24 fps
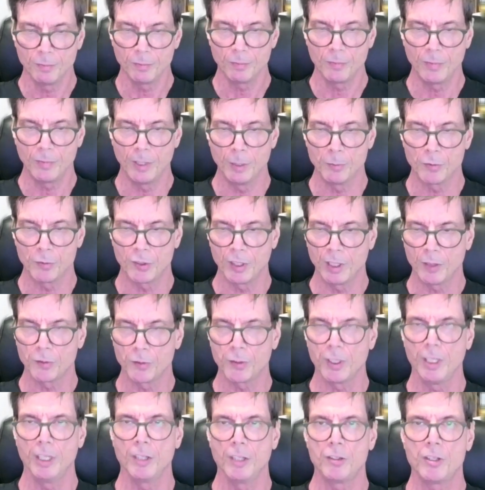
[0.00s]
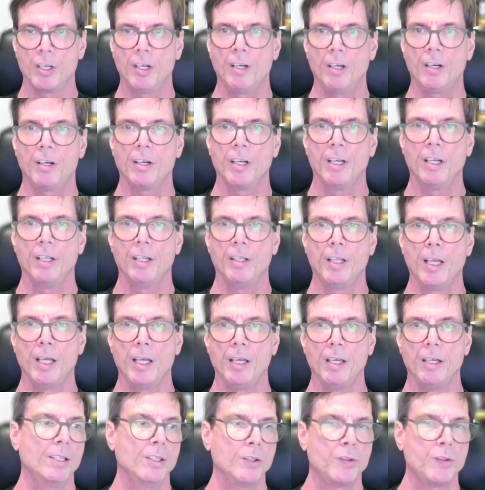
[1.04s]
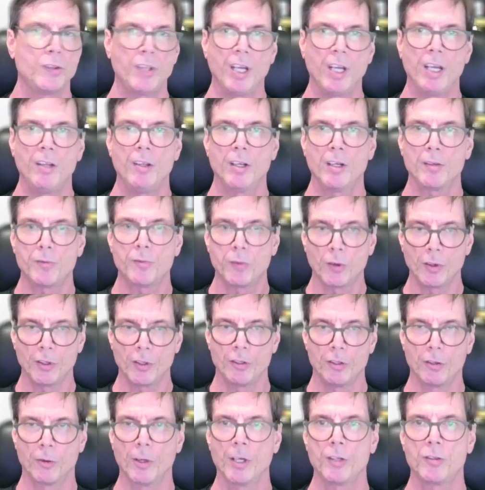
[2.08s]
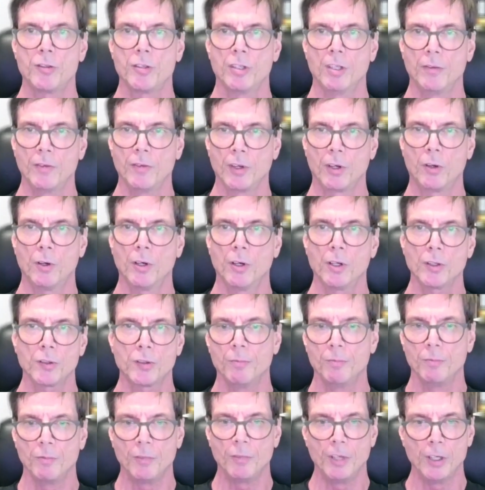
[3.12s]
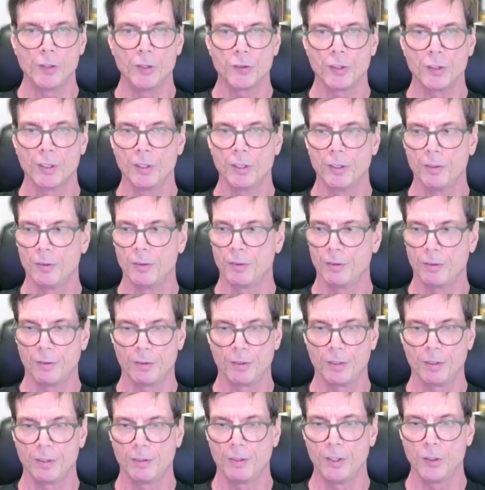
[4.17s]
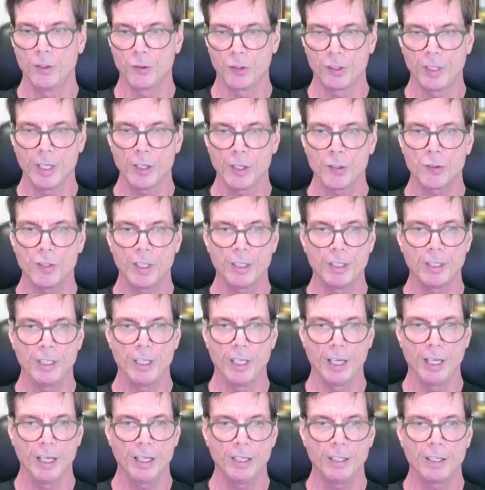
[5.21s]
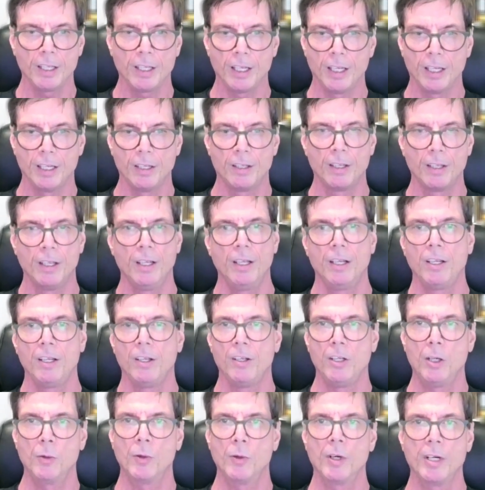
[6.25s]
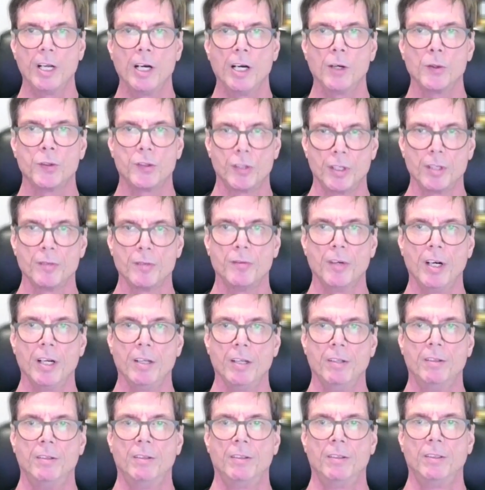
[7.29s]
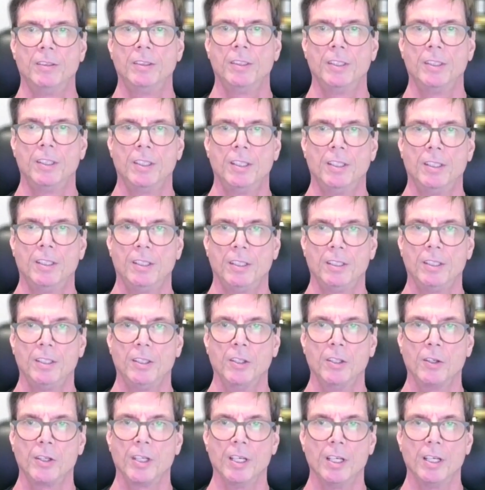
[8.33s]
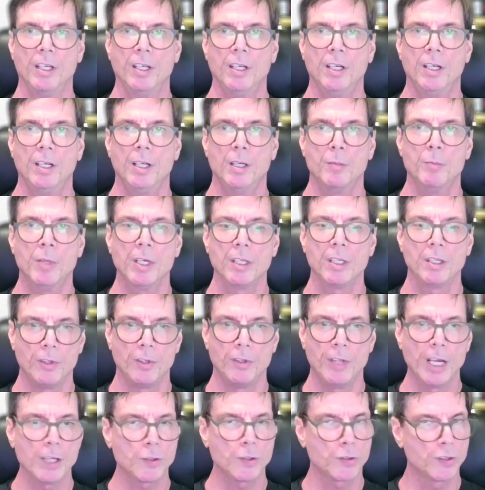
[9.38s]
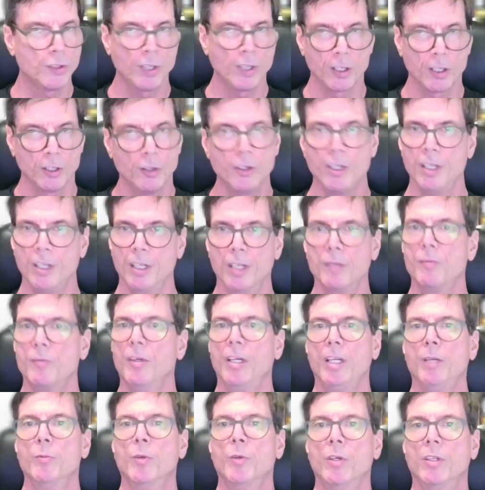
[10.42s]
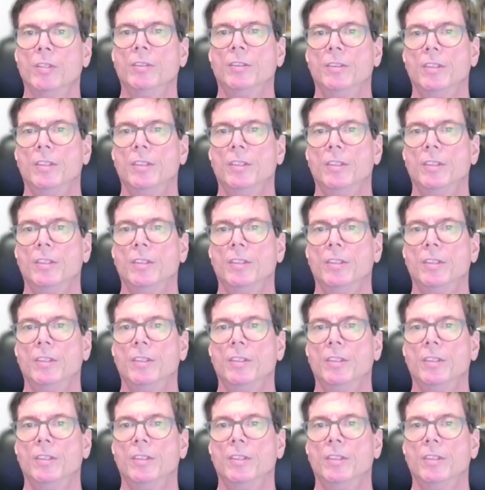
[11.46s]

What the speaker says: themselves in a chair and they stay there for the duration of the course. There's a test at the end, and you are now certified. Okay, but that's not good enough anymore.